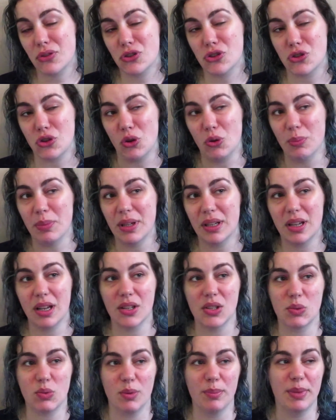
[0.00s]
so
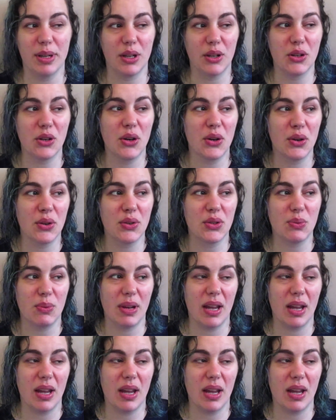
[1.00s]
because we're big nerds,